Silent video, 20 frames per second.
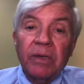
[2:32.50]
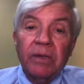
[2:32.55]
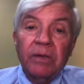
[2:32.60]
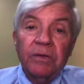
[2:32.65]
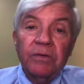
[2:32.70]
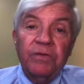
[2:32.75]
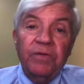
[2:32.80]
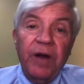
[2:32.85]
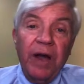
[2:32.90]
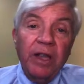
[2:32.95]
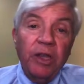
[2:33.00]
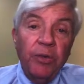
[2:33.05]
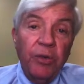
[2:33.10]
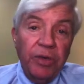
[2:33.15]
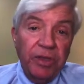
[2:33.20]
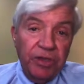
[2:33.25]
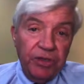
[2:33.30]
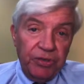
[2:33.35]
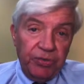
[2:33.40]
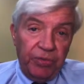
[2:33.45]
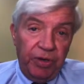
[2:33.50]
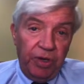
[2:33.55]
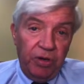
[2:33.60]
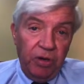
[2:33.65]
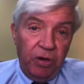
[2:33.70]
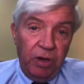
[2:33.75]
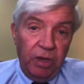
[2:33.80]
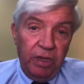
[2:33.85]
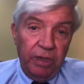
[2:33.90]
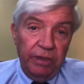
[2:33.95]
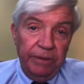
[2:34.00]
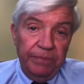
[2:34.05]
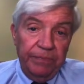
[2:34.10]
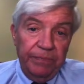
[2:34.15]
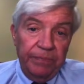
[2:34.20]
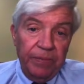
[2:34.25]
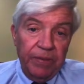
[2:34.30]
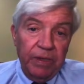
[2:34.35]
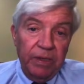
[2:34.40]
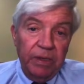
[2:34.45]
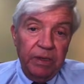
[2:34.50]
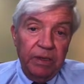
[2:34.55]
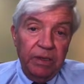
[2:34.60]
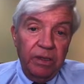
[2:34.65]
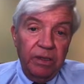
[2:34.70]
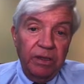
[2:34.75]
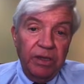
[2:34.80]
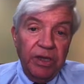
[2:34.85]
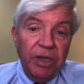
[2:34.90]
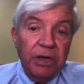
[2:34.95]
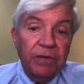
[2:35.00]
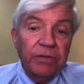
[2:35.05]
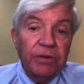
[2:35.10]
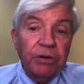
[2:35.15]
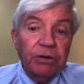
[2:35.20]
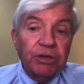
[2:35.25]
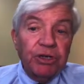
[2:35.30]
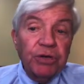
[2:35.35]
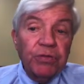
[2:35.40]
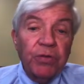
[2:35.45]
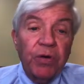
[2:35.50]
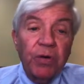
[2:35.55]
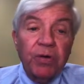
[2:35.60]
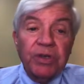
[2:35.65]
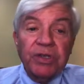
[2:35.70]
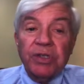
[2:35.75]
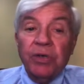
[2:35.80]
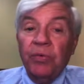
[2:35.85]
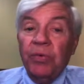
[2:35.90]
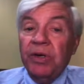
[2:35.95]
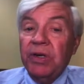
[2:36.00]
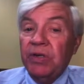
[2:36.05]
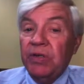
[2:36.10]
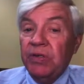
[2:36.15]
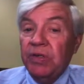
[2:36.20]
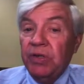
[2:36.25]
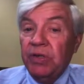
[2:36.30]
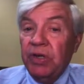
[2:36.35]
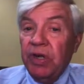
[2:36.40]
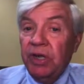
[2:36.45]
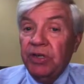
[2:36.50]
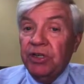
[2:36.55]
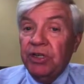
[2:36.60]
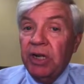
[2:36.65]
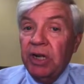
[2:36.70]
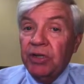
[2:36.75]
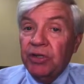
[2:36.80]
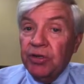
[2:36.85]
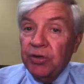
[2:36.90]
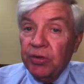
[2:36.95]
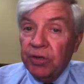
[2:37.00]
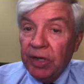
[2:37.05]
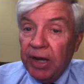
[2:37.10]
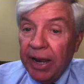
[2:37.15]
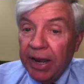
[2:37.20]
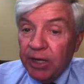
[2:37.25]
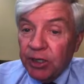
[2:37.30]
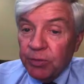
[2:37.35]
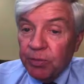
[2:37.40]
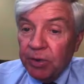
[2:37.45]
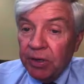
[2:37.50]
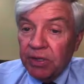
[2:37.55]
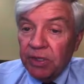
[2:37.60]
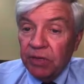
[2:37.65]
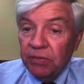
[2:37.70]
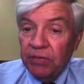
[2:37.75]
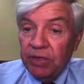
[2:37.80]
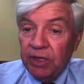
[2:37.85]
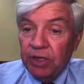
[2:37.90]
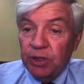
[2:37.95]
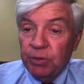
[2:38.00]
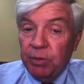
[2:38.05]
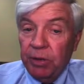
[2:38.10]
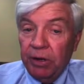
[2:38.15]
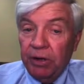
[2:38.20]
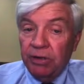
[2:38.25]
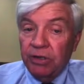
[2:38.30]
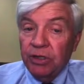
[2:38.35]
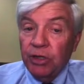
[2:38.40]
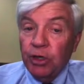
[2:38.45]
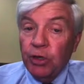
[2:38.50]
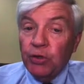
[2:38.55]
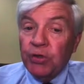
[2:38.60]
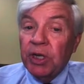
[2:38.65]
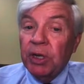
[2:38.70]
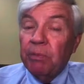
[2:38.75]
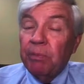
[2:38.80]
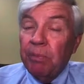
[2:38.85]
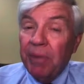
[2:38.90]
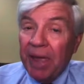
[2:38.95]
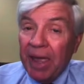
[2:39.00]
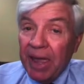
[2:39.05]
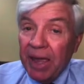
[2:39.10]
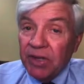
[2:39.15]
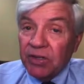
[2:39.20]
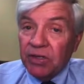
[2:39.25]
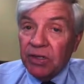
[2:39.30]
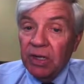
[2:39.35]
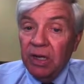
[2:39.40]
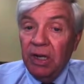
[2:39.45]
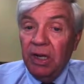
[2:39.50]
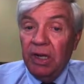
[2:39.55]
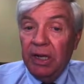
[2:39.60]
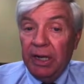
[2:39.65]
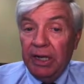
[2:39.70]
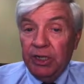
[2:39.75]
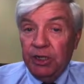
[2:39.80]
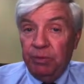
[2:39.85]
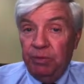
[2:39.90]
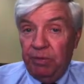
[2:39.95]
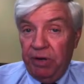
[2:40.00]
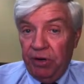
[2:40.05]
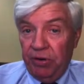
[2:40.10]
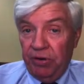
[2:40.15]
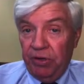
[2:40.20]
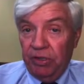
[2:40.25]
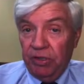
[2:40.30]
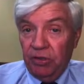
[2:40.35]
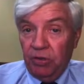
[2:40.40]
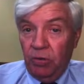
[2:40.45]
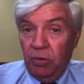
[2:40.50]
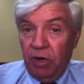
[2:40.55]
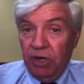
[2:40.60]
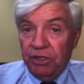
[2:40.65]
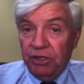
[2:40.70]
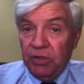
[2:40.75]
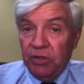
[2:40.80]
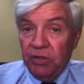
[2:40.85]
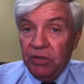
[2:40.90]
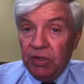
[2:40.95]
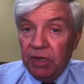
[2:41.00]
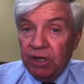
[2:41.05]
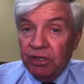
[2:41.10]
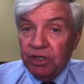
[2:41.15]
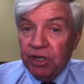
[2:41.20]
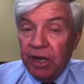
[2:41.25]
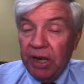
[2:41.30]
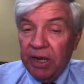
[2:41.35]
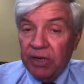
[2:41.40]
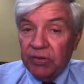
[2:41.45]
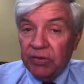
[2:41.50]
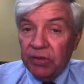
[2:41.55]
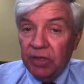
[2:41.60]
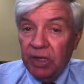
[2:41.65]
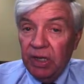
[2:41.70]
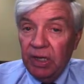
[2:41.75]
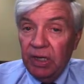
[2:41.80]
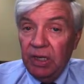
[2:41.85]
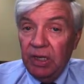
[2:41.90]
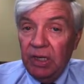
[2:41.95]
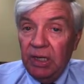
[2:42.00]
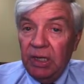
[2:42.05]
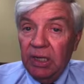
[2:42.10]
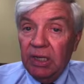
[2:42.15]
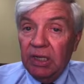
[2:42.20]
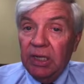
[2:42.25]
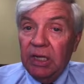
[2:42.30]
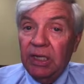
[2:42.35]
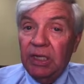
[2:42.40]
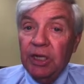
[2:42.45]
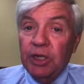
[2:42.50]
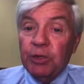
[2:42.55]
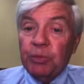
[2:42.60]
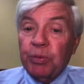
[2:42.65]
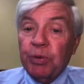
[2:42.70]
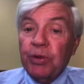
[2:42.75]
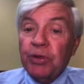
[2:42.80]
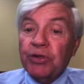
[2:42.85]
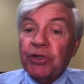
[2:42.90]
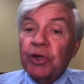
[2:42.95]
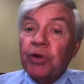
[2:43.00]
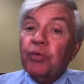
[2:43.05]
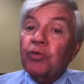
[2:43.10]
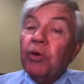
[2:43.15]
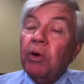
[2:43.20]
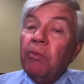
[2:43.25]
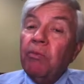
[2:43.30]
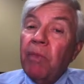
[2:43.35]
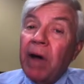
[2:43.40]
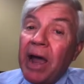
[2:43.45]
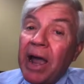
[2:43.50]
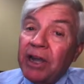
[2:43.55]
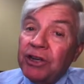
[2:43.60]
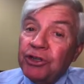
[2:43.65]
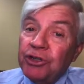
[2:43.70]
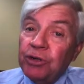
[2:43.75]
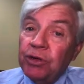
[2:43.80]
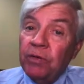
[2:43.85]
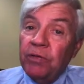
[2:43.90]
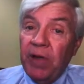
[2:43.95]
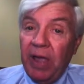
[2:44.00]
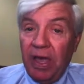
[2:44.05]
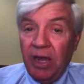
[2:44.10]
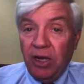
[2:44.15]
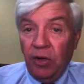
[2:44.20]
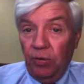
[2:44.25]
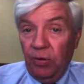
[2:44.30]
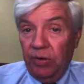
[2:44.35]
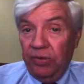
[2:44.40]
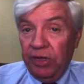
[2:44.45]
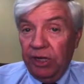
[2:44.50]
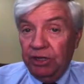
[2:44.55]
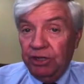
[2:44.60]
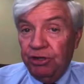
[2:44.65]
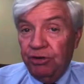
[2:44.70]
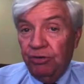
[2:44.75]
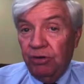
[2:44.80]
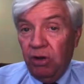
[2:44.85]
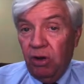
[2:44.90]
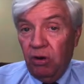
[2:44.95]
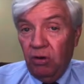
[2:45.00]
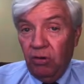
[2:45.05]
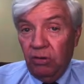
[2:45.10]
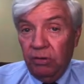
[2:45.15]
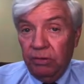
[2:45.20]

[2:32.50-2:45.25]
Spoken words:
Following this recall, the interviewer should focus the witness's attention on certain aspects of the experience using past experience questions such as, did this person remind you of anyone that you know?